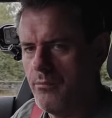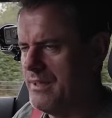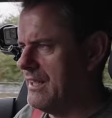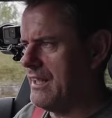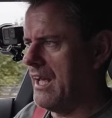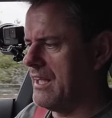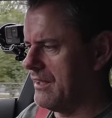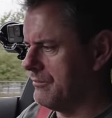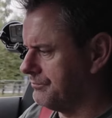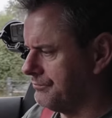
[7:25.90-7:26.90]
I'm
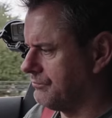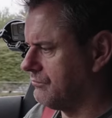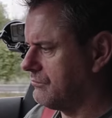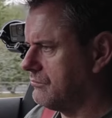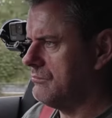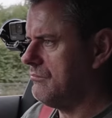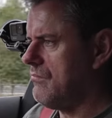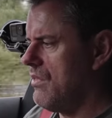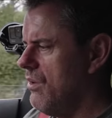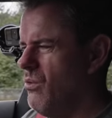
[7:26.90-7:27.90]
indicating.
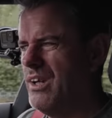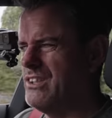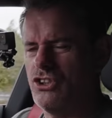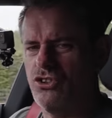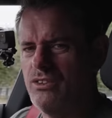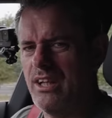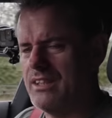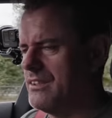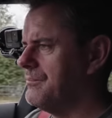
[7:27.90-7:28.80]
Why does it do that?